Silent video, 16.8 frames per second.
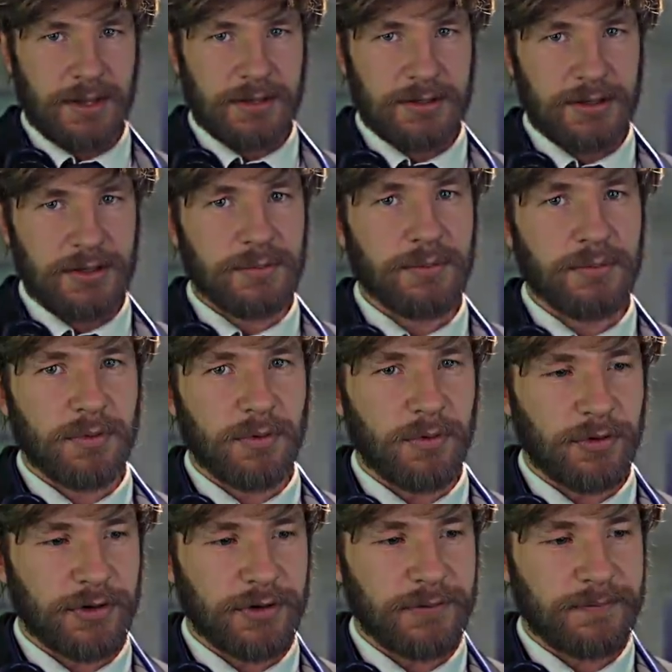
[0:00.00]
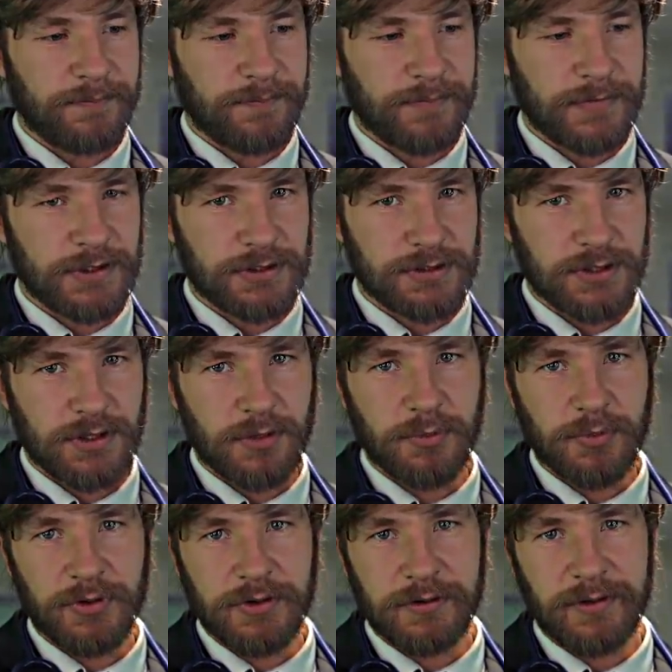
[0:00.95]
Keep looking just at the
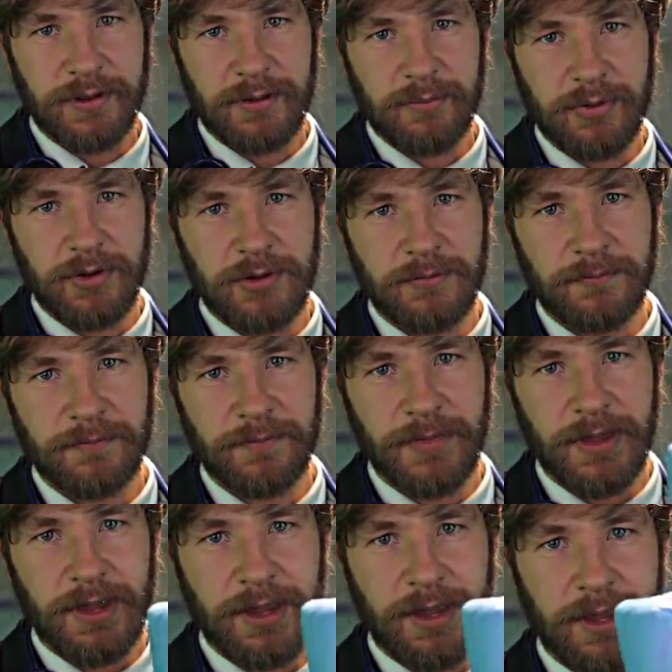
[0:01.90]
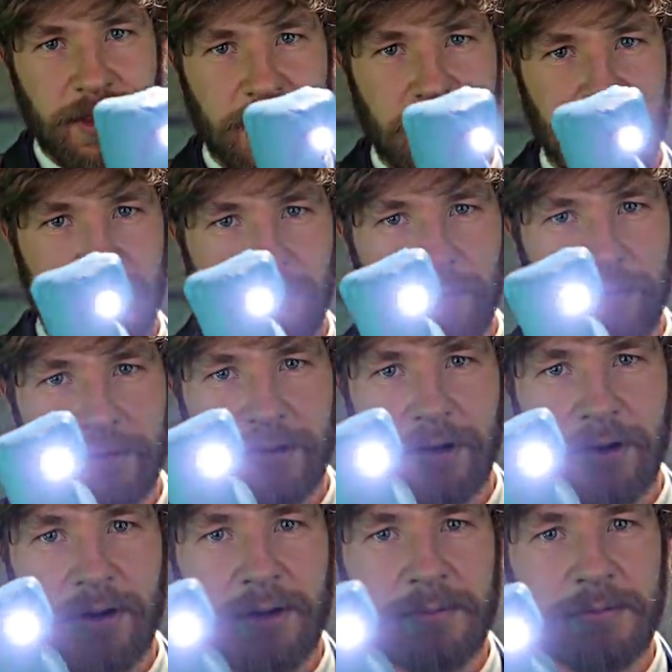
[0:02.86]
point of that pen. What
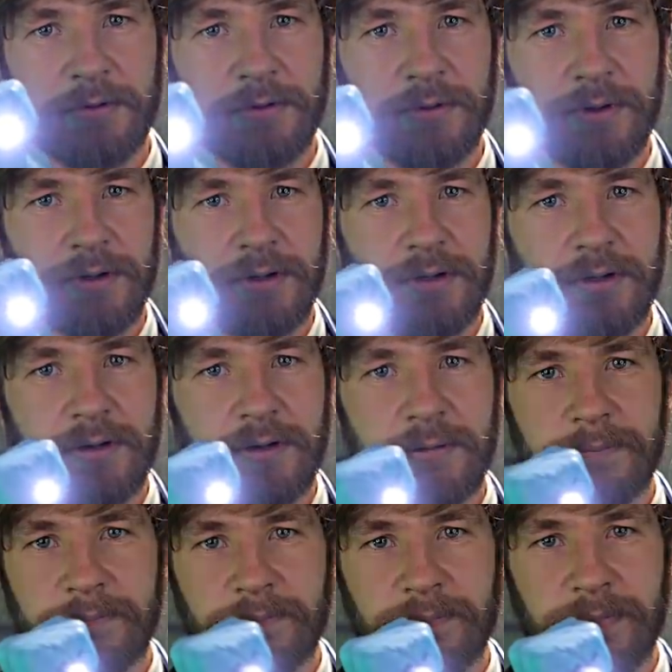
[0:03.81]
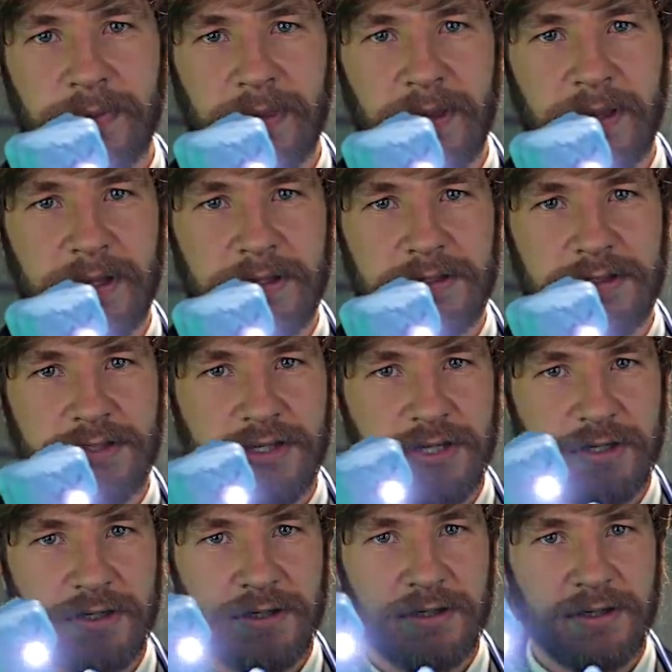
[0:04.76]
I am doing here is
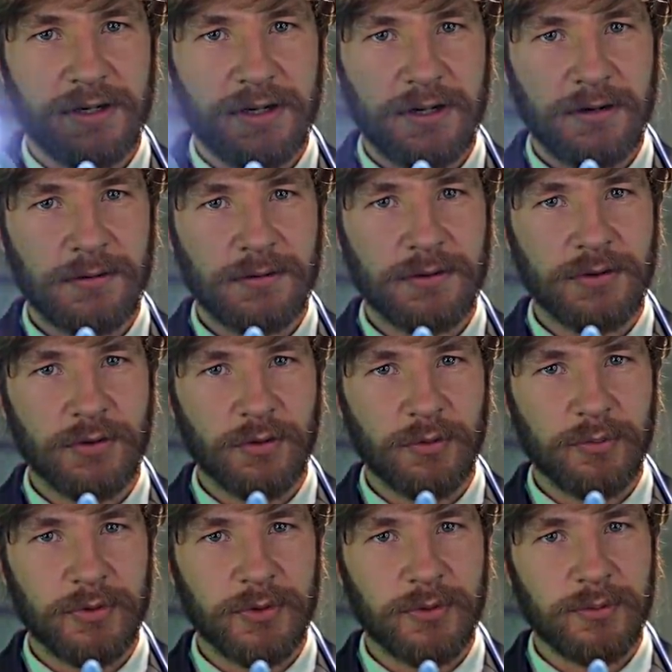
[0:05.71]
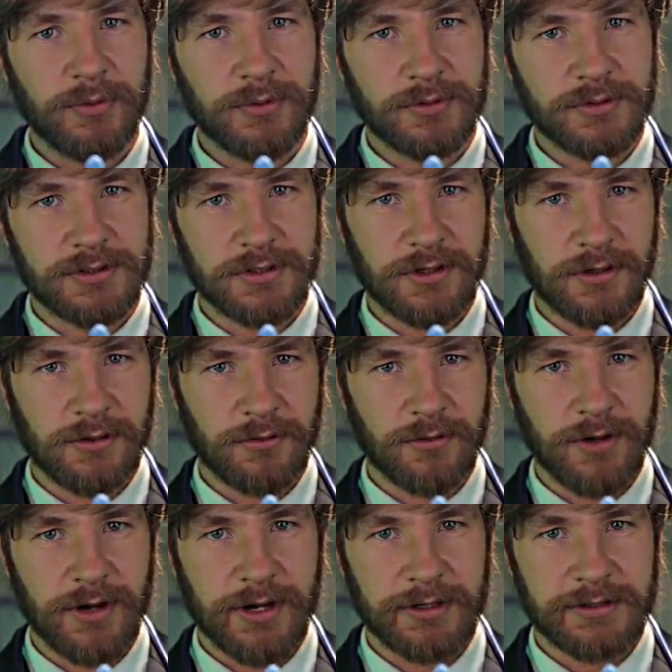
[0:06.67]
checking how your pupils are
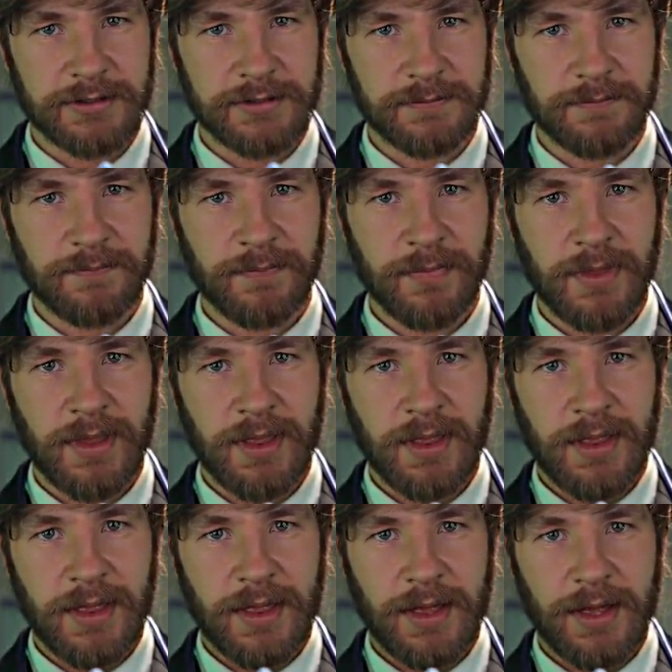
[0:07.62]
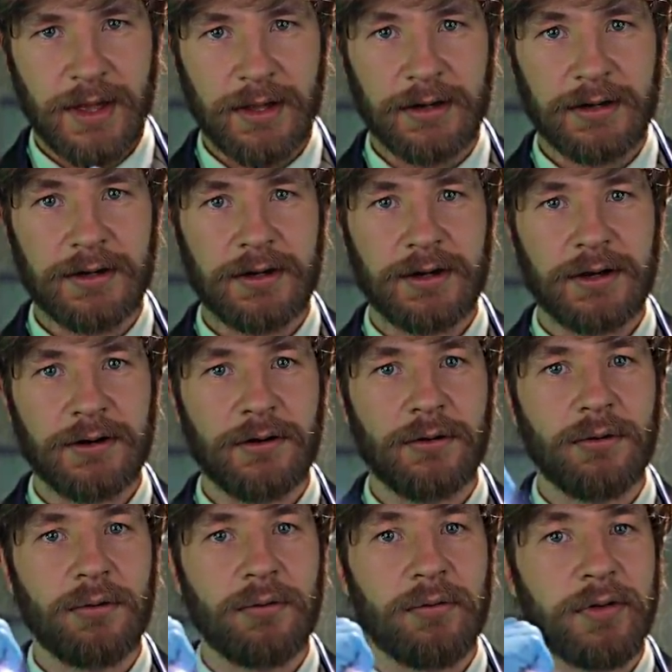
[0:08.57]
reacting and
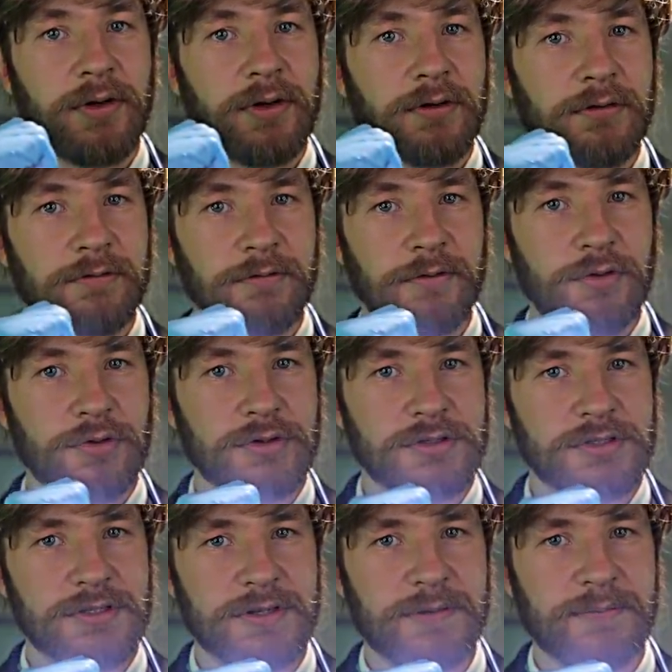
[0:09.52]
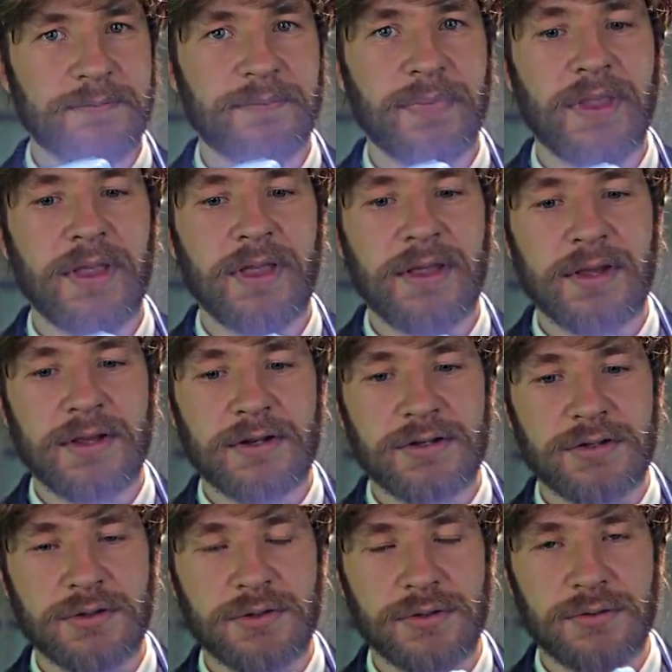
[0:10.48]
how they are focusing
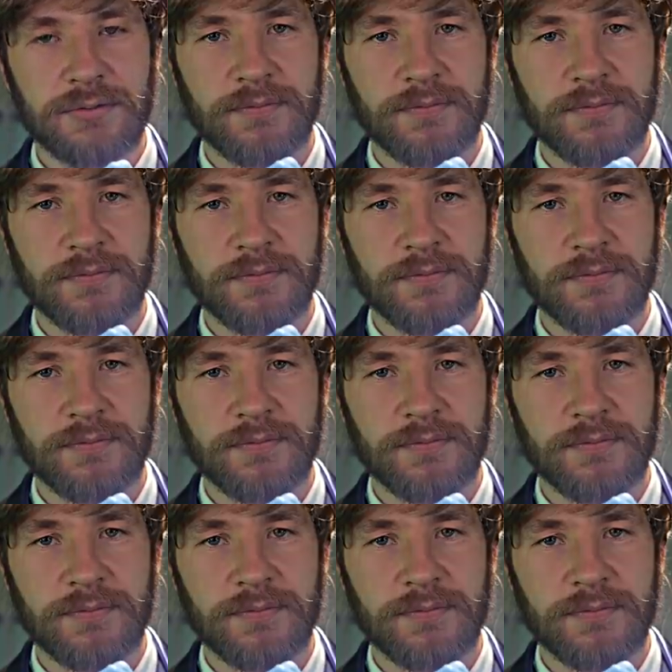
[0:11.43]
to